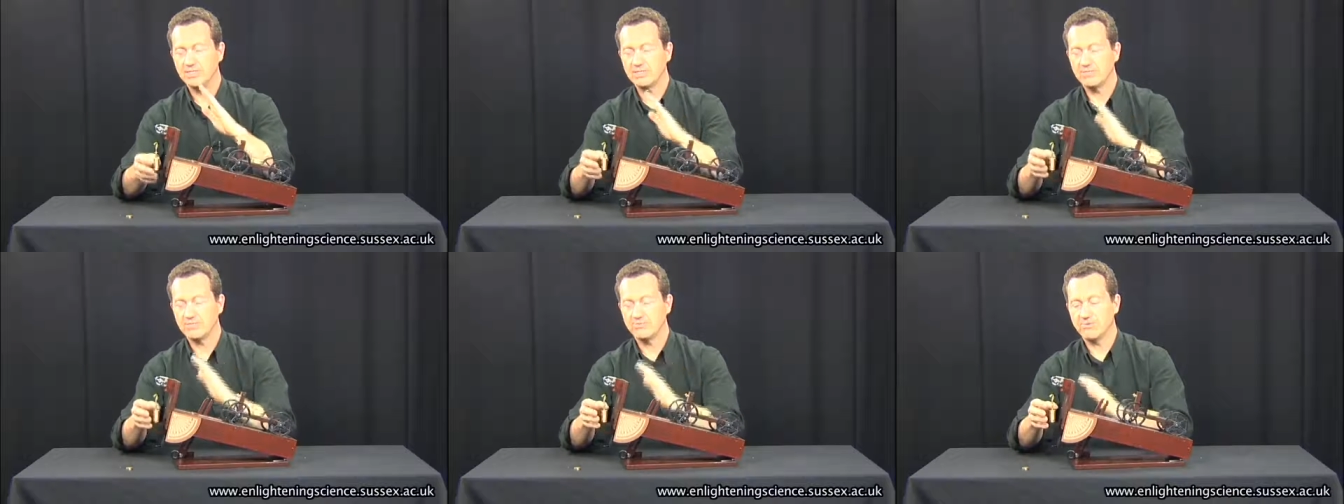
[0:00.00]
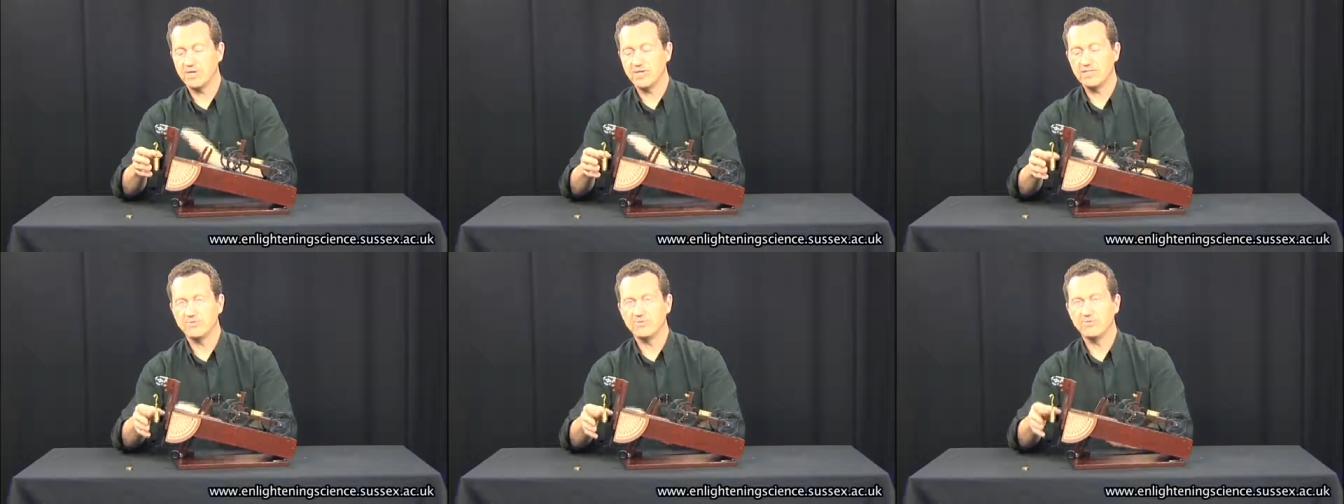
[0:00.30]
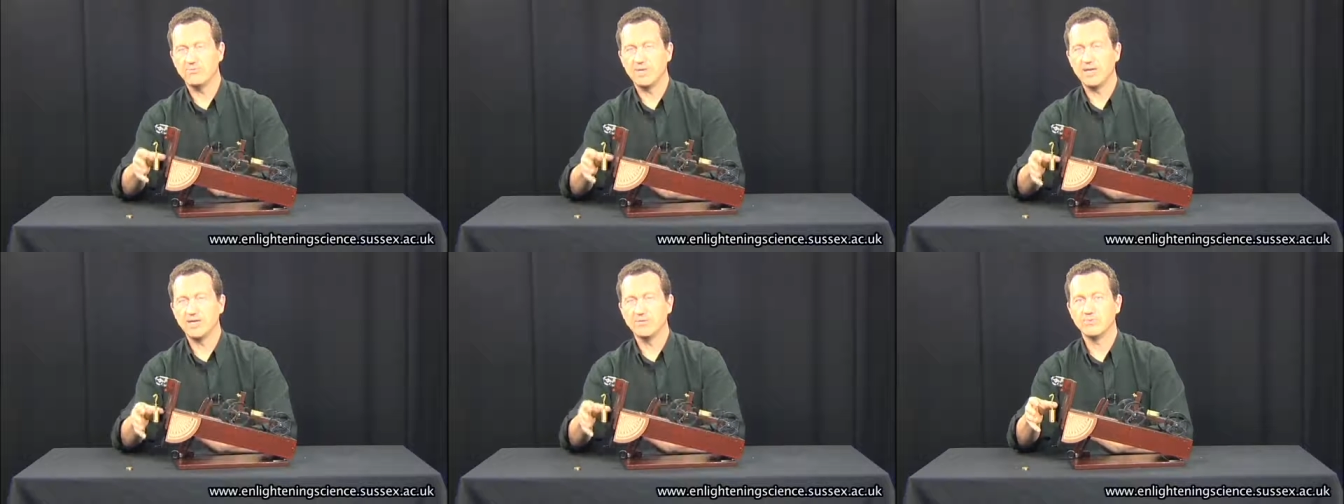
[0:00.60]
the
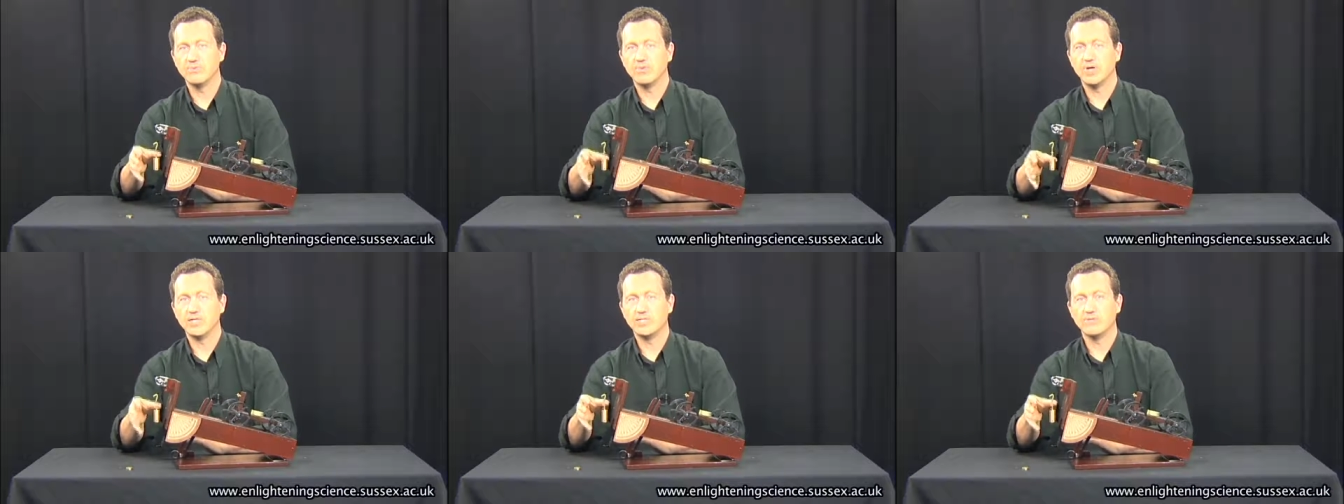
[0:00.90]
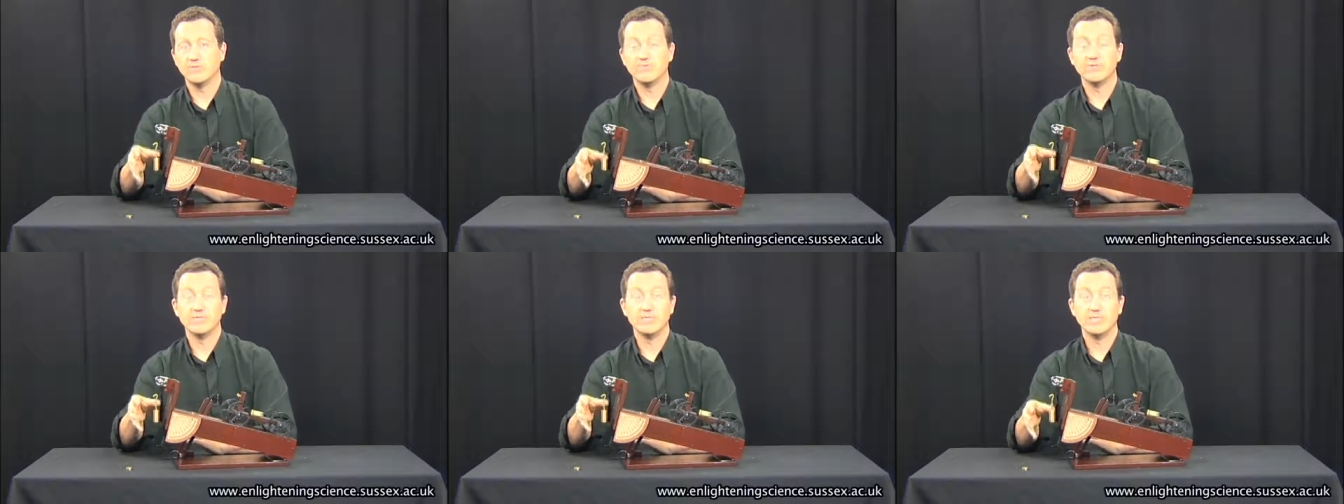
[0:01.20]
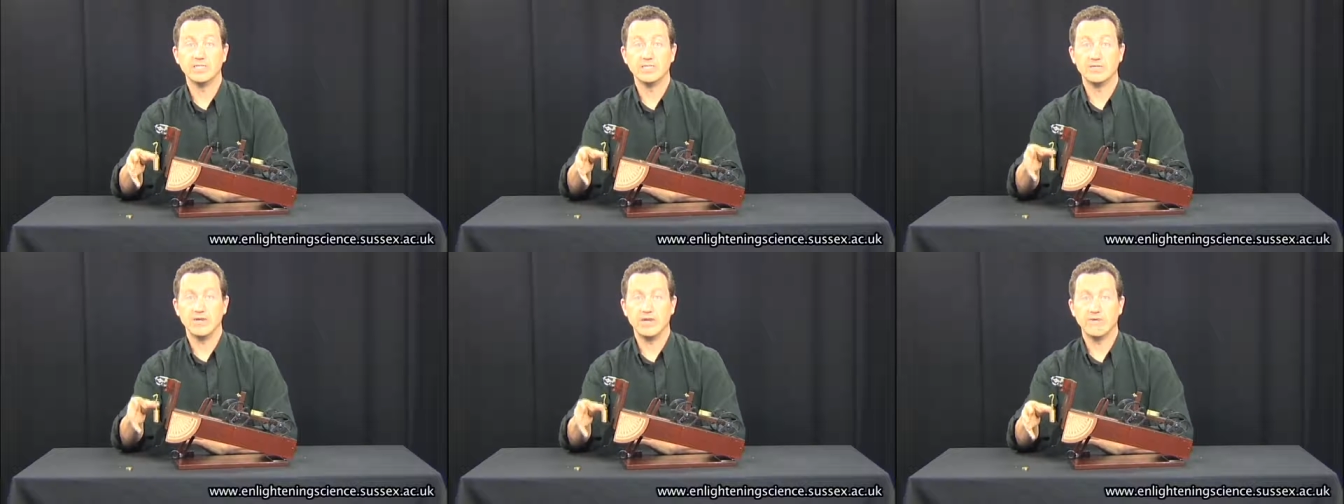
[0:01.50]
greater amount of weight
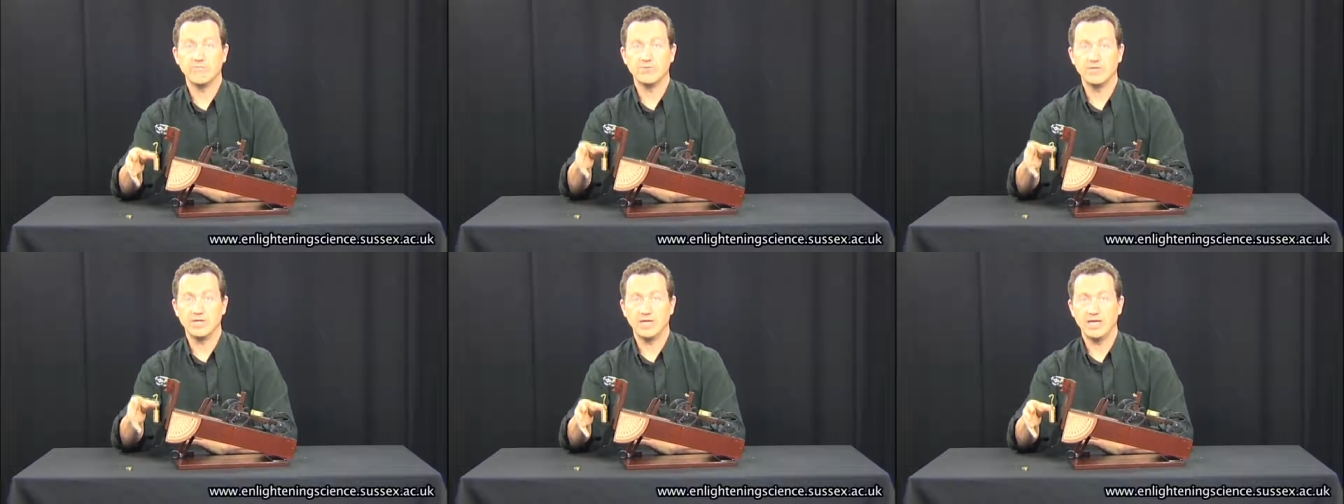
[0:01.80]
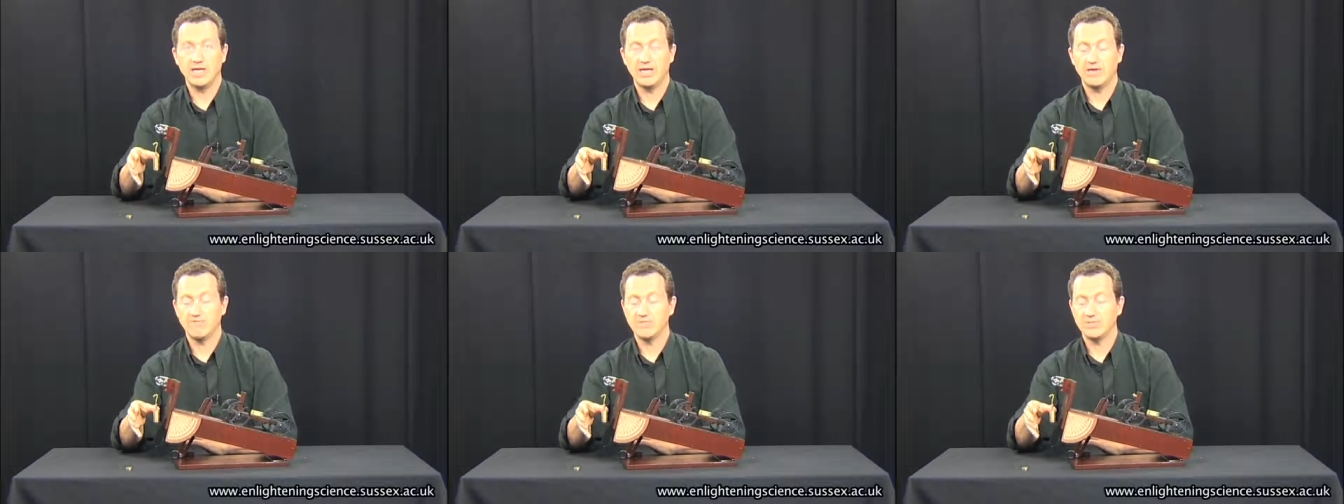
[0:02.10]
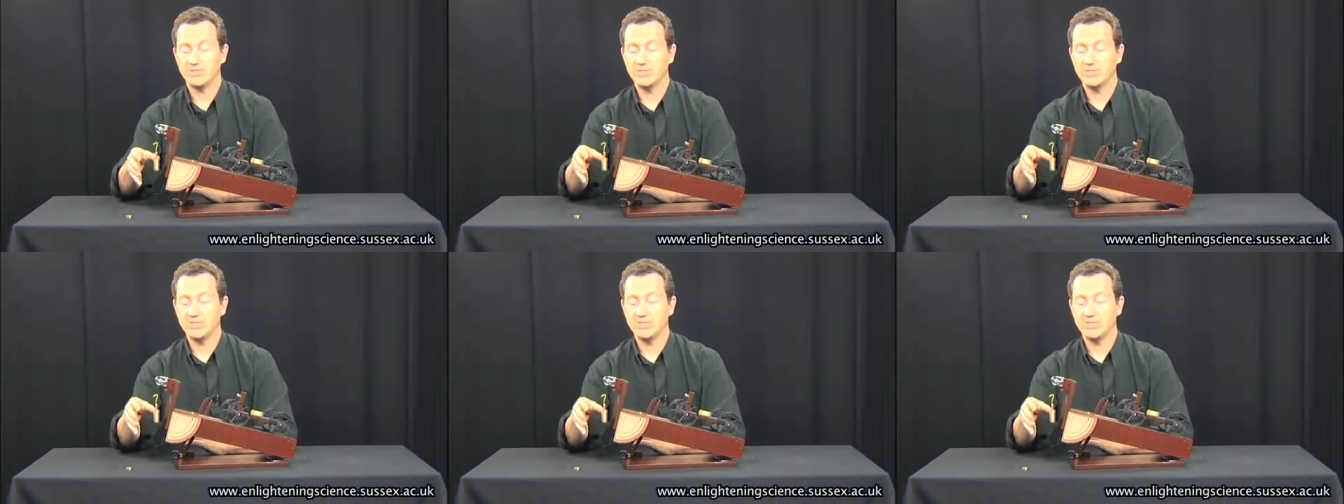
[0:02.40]
obviously you have to have,